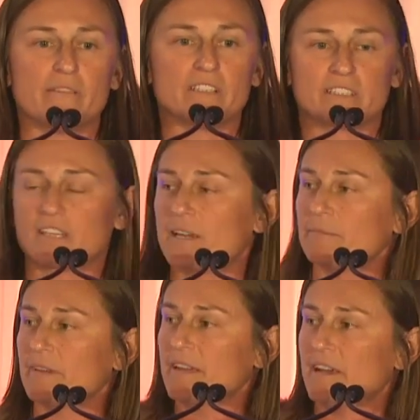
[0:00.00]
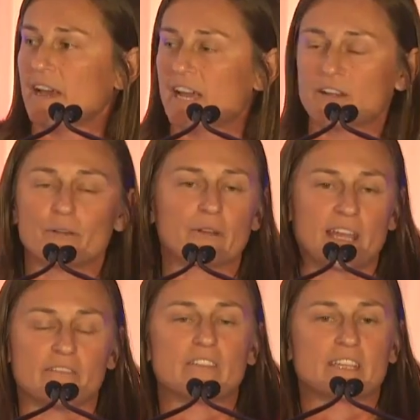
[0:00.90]
Obviously, I don't
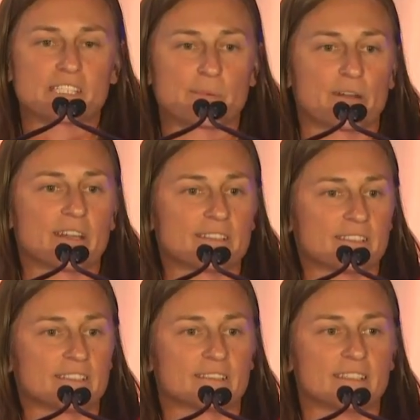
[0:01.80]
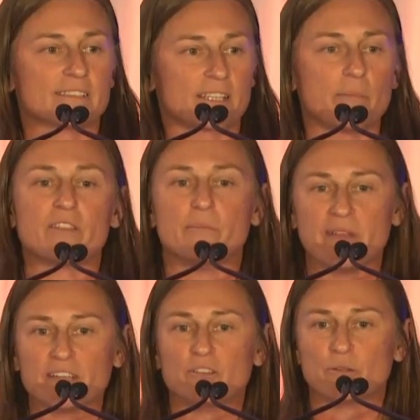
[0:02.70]
have the experiences that some of the
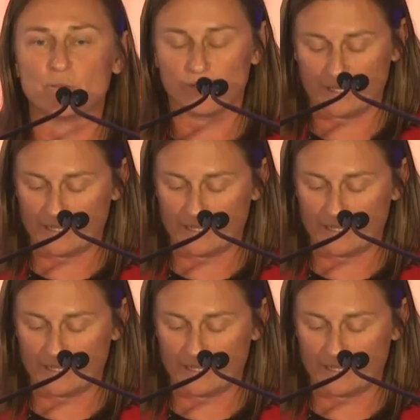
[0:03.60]
men do